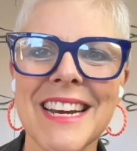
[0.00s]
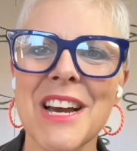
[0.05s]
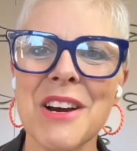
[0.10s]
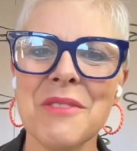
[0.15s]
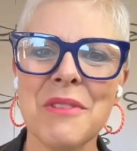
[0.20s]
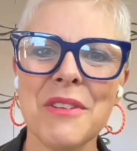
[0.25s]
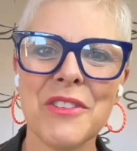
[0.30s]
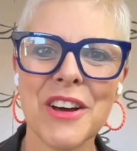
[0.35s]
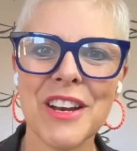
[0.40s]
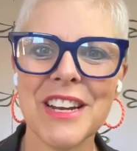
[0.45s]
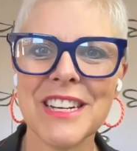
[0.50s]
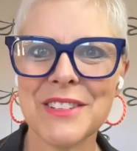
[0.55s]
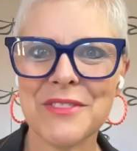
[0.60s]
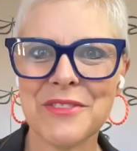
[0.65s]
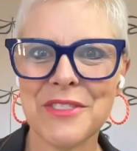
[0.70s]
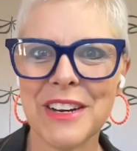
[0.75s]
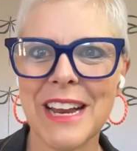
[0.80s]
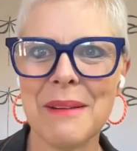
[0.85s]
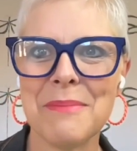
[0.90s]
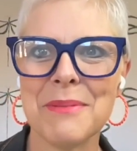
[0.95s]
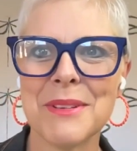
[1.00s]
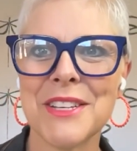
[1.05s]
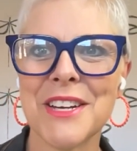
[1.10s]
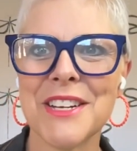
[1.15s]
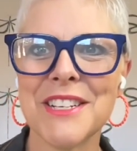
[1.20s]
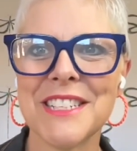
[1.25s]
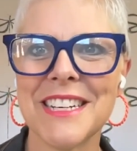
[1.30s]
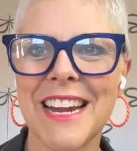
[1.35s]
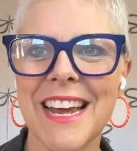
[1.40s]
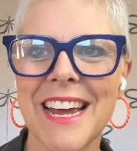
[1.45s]
We've got a different
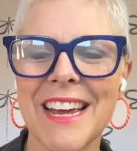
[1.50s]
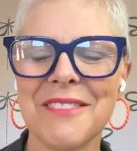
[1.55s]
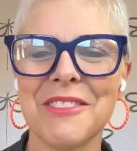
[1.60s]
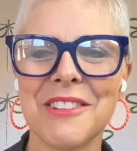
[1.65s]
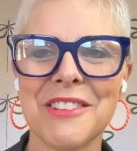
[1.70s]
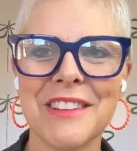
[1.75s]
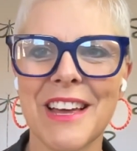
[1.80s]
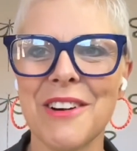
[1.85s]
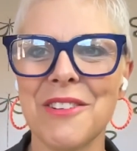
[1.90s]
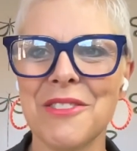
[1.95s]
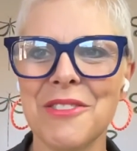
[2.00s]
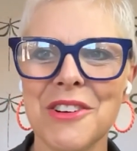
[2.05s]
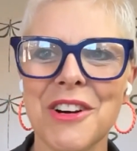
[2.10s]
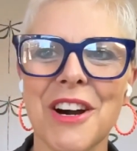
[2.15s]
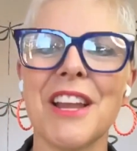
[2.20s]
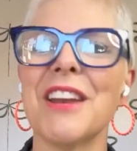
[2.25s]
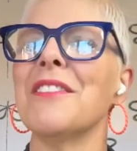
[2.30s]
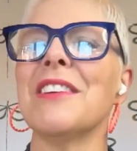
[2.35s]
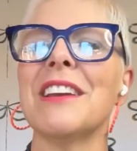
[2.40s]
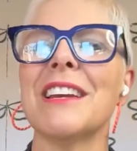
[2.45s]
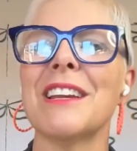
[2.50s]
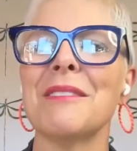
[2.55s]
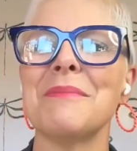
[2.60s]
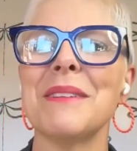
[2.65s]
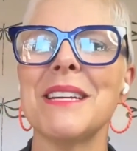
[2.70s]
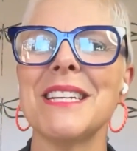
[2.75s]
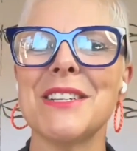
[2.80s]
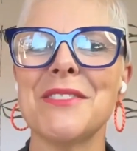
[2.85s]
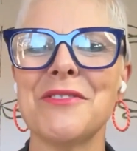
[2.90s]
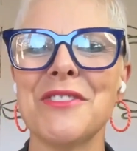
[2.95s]
episode today. Well, they're all kind of a little
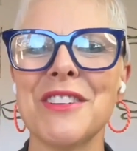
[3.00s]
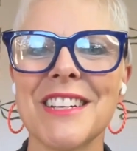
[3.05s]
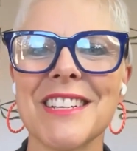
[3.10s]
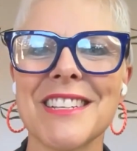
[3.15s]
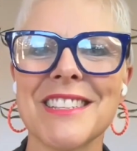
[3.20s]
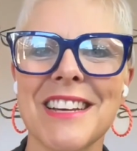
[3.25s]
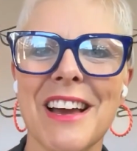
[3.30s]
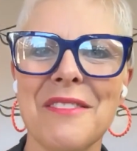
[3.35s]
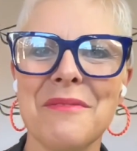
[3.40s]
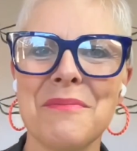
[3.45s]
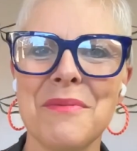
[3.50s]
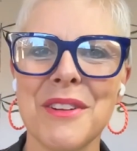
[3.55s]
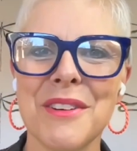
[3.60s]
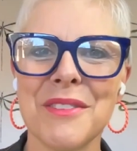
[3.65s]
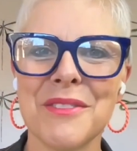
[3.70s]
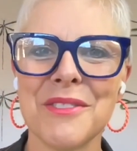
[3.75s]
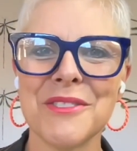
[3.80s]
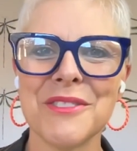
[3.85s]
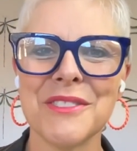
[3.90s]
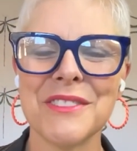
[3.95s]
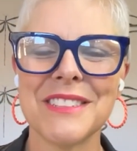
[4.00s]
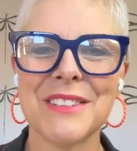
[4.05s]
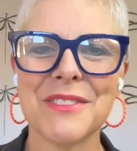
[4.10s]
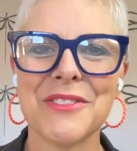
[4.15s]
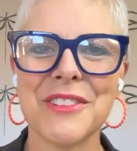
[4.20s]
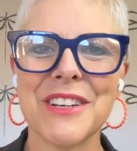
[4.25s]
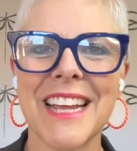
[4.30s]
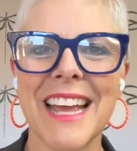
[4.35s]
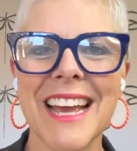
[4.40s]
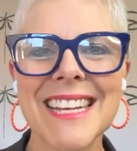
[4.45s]
bit different because I have beautiful
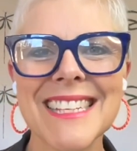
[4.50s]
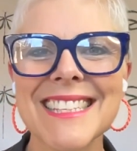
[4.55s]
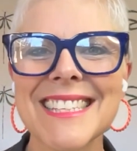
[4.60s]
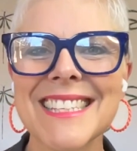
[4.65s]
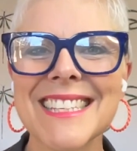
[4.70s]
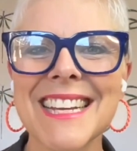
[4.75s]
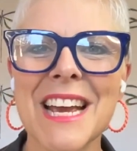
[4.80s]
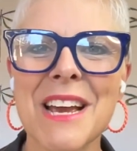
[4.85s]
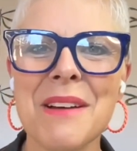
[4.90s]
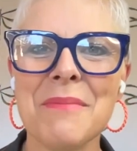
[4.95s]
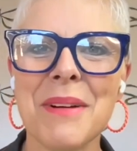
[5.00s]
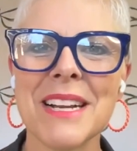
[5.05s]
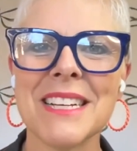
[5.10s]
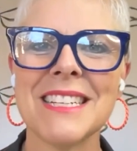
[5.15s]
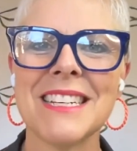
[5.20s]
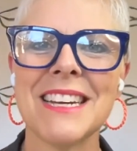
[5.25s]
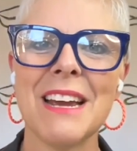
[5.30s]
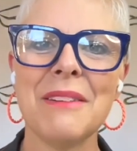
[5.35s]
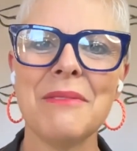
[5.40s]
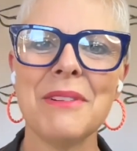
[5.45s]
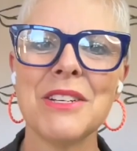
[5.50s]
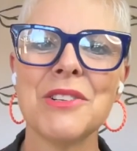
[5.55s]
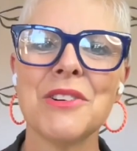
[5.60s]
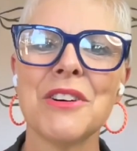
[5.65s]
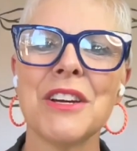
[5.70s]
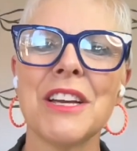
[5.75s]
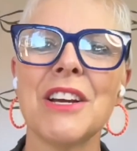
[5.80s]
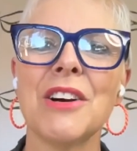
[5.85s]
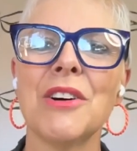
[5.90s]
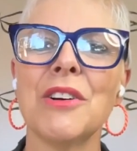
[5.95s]
different guests. But today we're
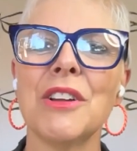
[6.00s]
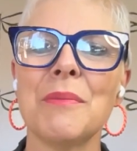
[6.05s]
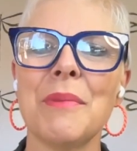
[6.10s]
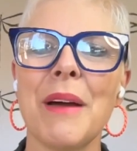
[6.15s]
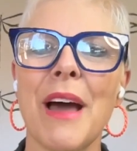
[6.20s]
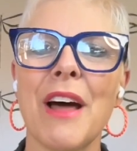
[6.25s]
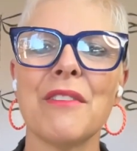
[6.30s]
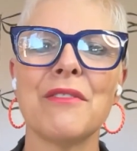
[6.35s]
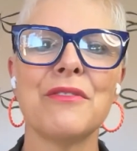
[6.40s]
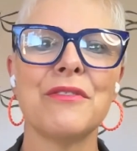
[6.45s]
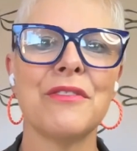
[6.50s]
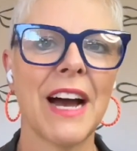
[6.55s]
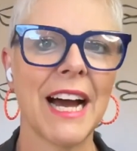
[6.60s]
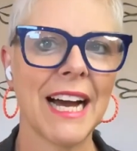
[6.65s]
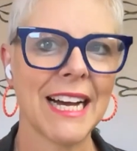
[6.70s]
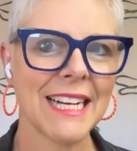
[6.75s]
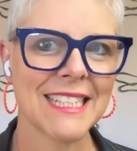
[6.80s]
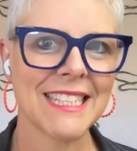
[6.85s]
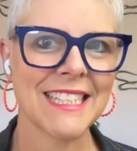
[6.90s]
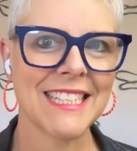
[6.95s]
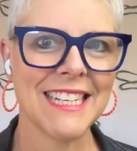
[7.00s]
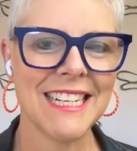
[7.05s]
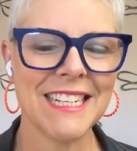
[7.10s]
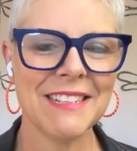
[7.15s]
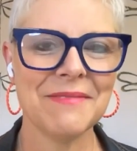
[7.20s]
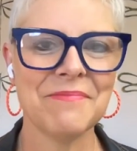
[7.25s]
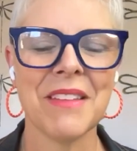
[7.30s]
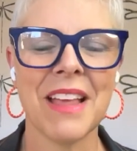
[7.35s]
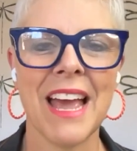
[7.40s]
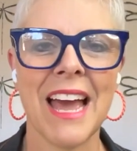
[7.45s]
talking all about fasting,
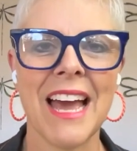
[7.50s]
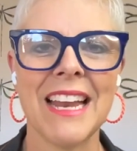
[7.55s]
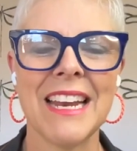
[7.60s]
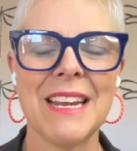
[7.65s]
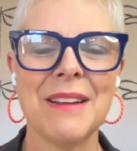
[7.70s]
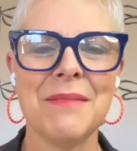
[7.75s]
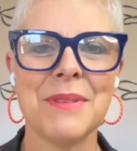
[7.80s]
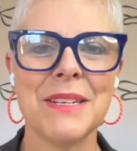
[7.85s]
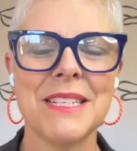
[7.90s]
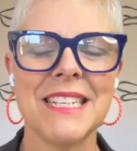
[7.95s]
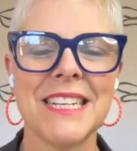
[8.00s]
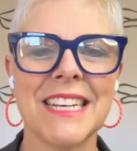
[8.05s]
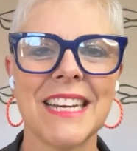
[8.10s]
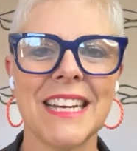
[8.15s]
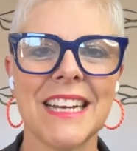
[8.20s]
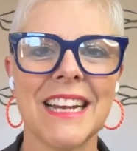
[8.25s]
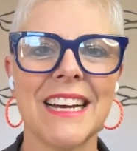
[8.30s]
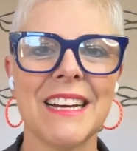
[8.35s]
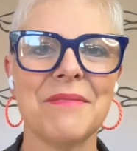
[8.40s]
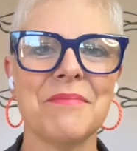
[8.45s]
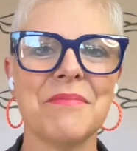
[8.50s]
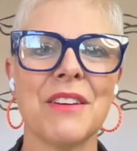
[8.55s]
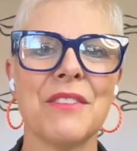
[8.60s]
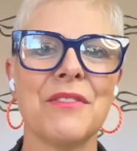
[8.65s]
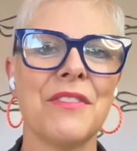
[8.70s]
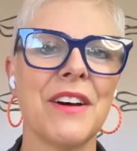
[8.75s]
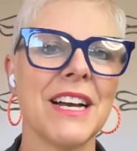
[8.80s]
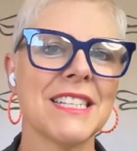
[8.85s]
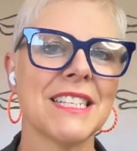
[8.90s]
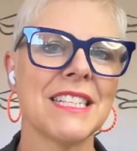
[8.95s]
and in particular, the
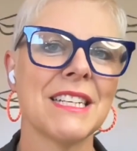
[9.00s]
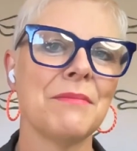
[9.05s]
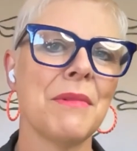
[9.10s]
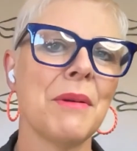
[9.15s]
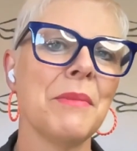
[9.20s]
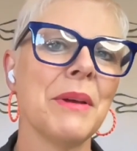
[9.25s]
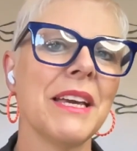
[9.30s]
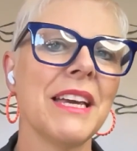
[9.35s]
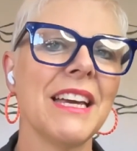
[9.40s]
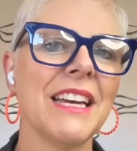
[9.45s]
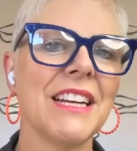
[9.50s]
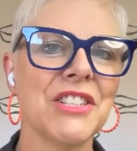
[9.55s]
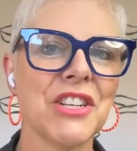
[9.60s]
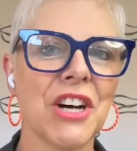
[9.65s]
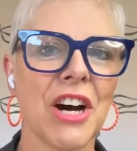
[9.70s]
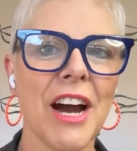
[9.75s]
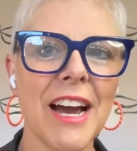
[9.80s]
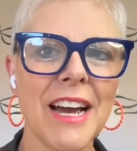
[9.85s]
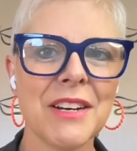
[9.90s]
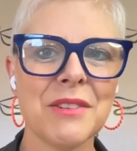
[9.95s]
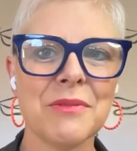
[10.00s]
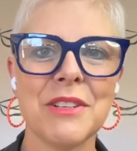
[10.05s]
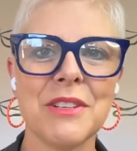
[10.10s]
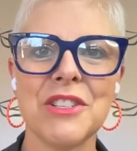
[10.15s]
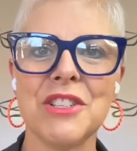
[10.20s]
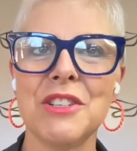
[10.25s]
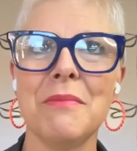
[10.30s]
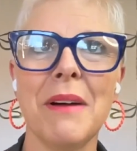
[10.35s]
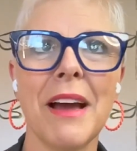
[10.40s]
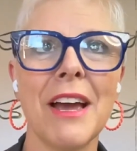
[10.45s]
fasting mimicking diet,
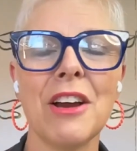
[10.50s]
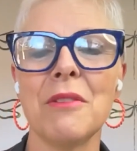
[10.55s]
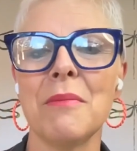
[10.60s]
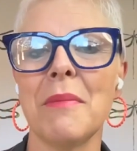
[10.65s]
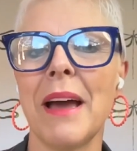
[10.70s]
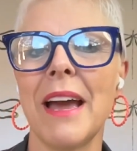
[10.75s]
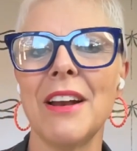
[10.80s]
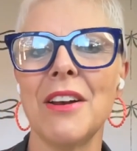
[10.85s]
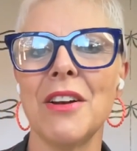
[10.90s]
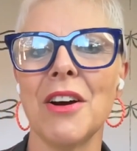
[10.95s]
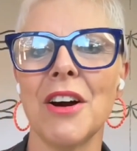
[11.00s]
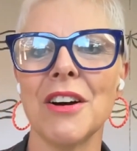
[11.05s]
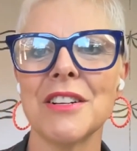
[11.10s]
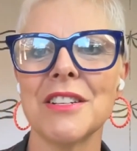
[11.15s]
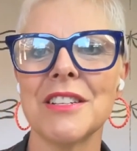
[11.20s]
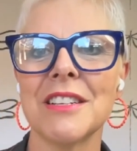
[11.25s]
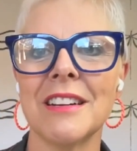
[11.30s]
which you may or may not